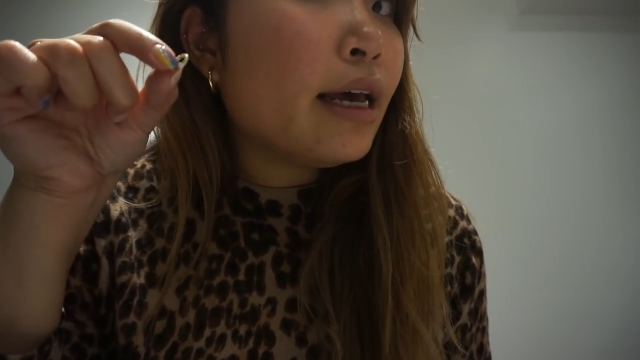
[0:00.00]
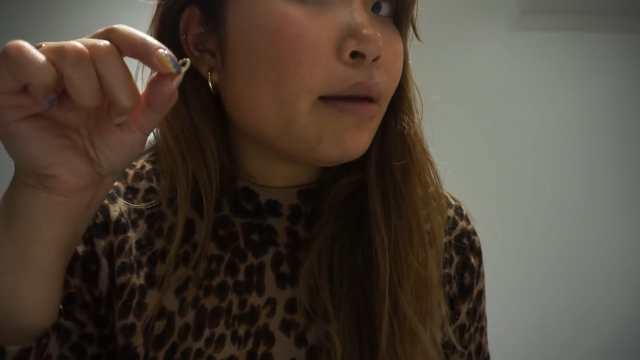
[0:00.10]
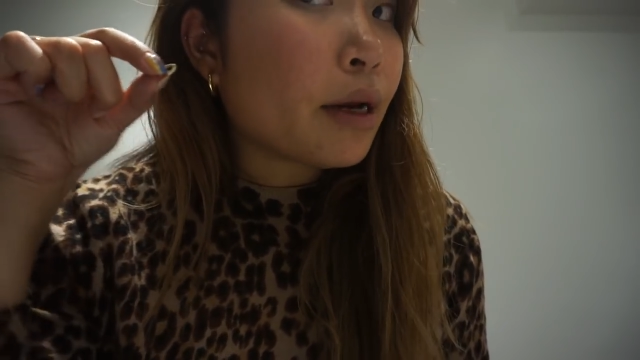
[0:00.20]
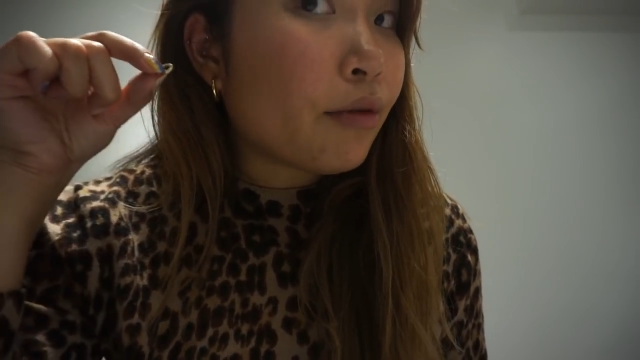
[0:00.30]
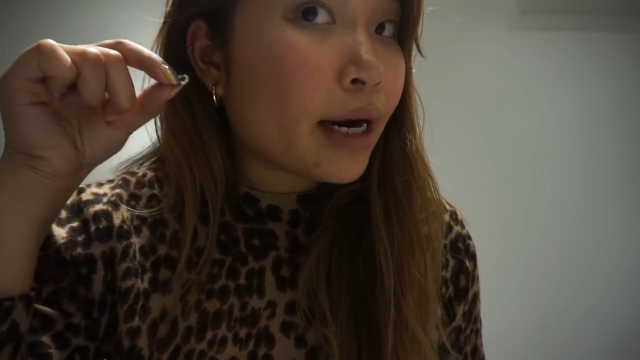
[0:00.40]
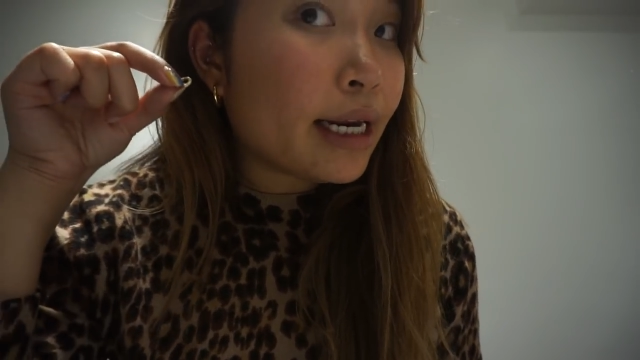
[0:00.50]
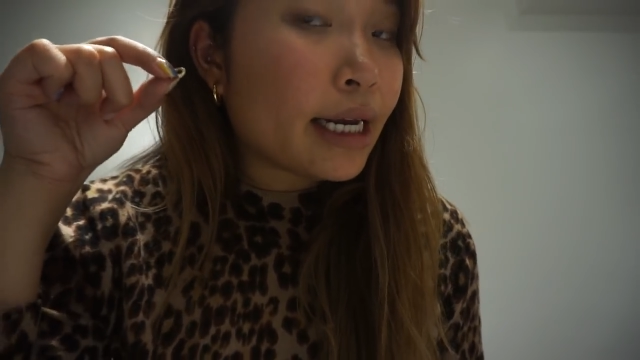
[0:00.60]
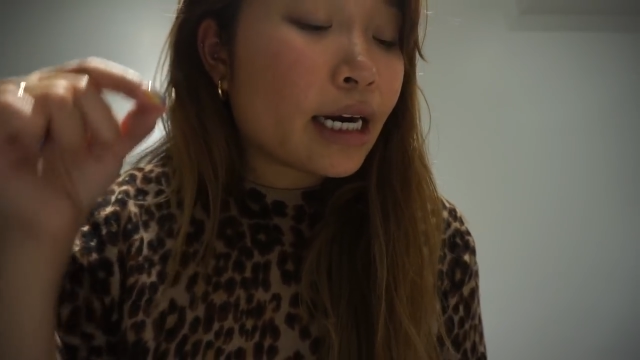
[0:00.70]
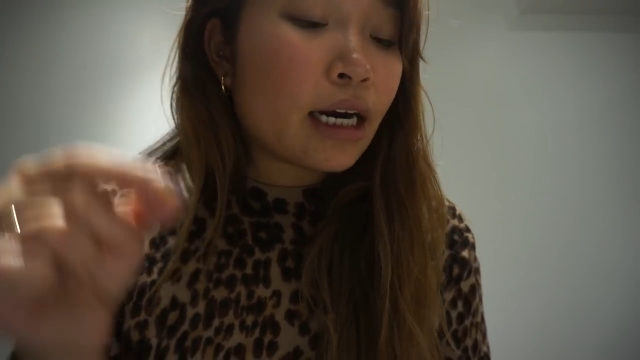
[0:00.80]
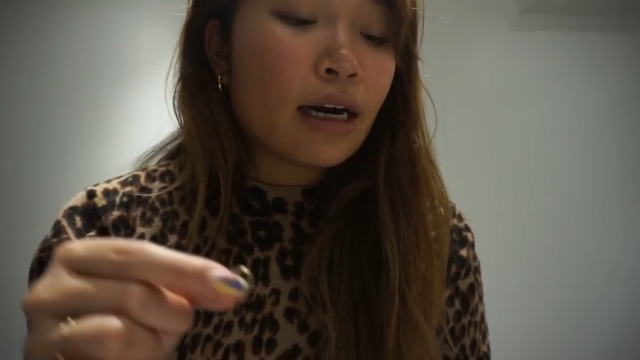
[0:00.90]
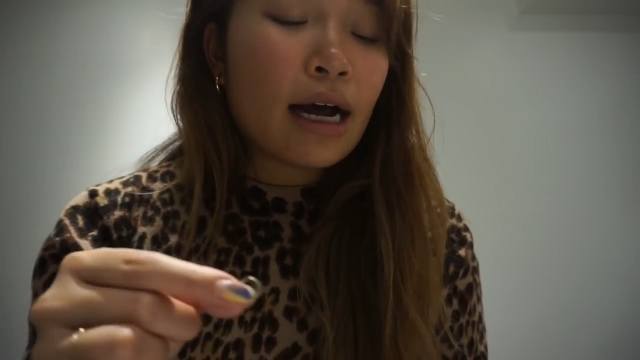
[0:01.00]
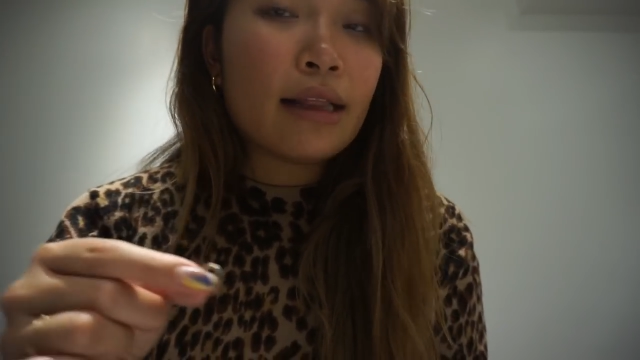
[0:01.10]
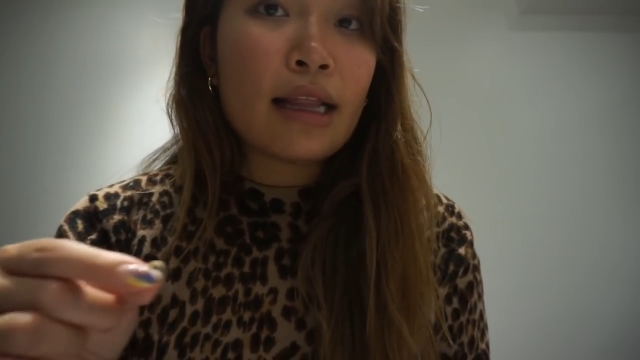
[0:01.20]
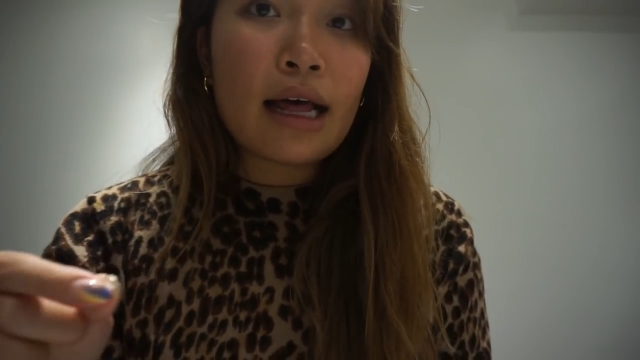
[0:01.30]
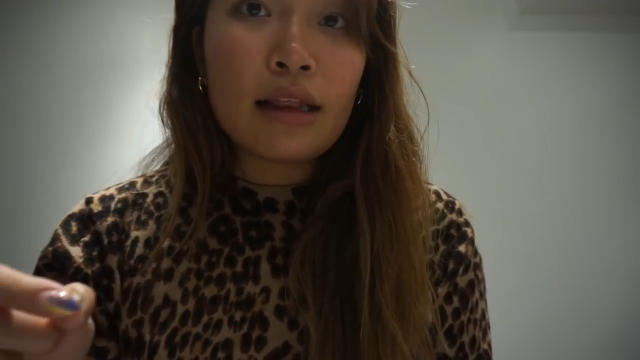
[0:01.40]
in my right ear
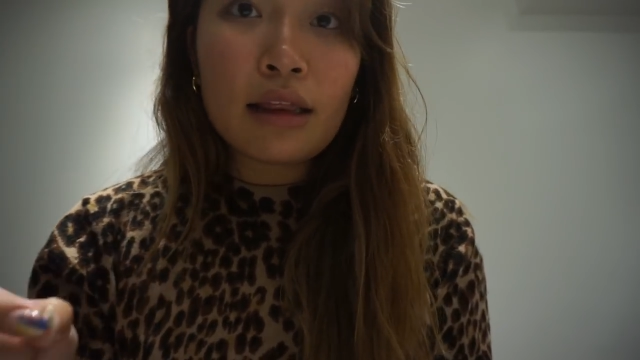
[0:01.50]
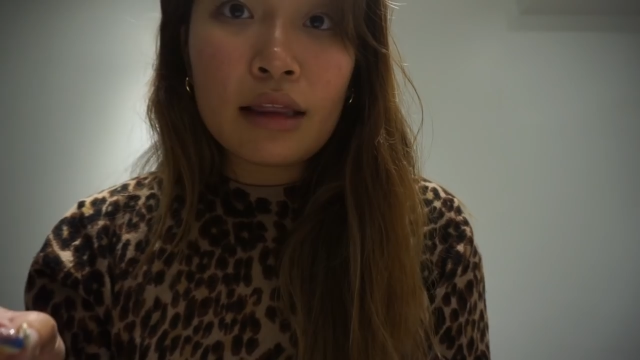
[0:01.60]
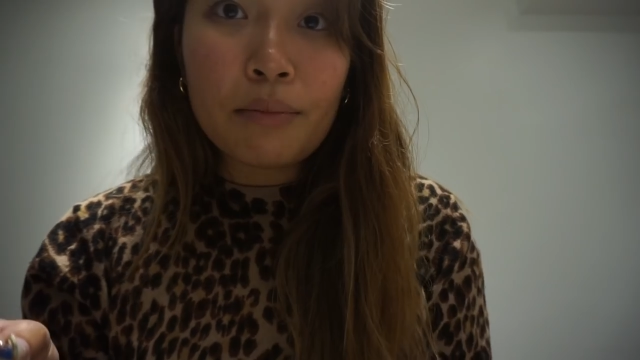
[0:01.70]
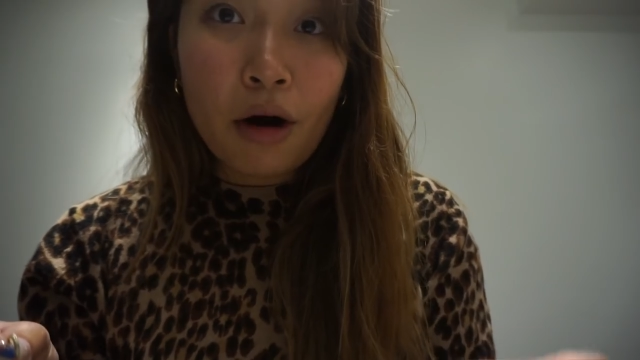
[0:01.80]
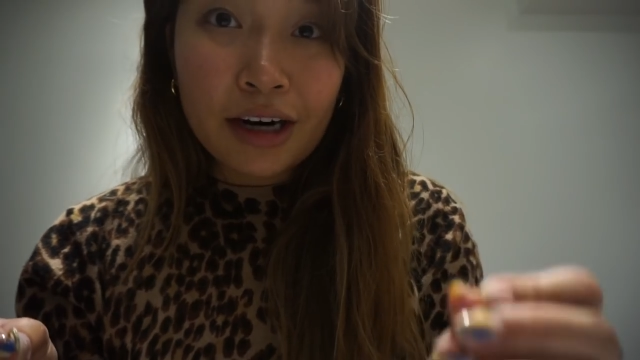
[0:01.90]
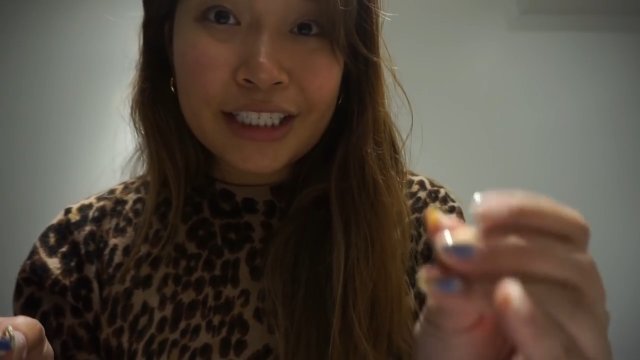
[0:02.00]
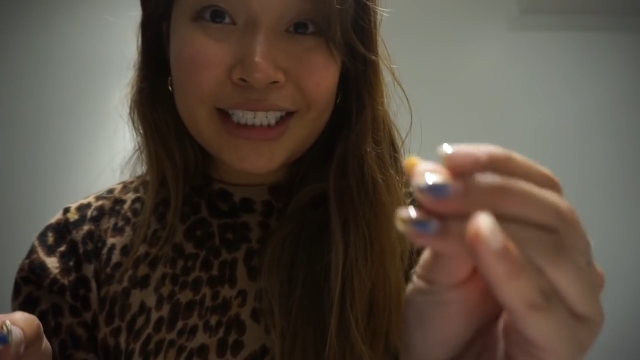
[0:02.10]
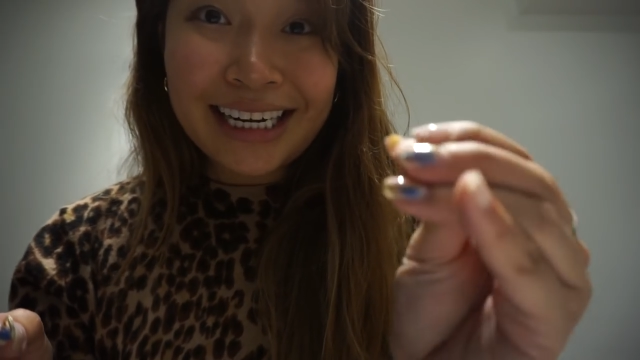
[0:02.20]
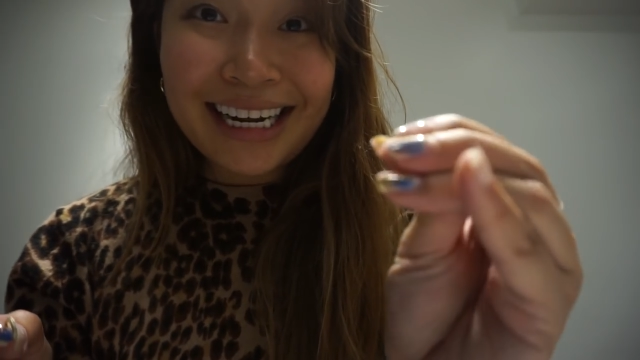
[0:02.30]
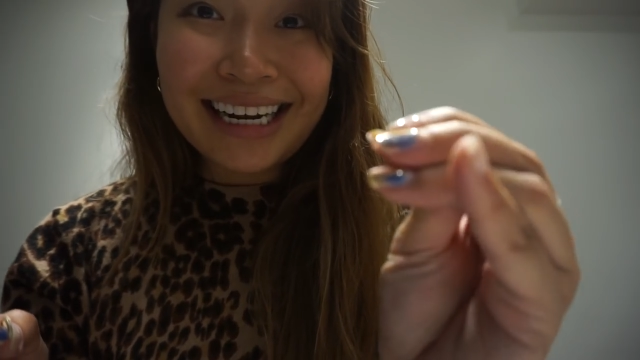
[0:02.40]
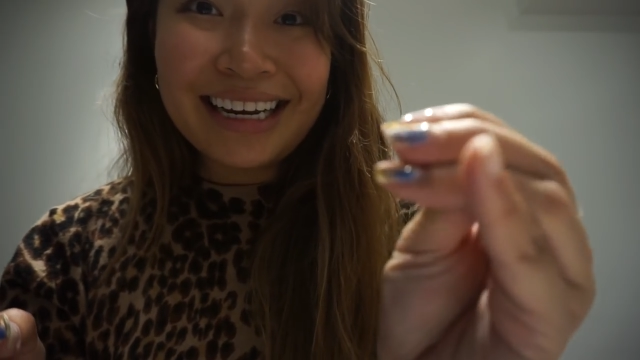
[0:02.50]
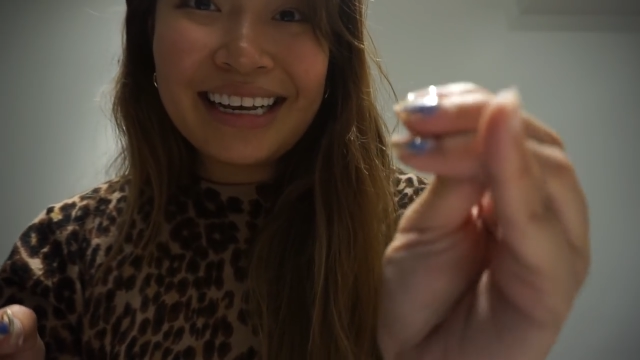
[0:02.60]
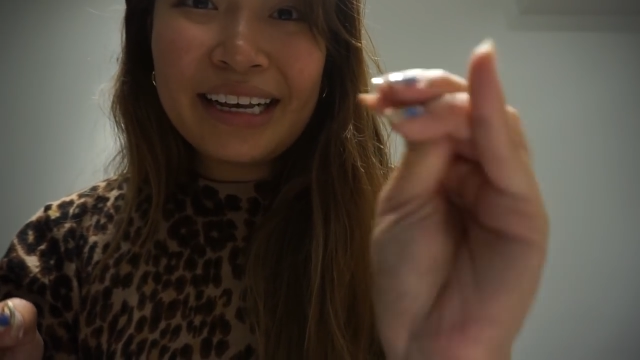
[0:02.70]
and then the bar stud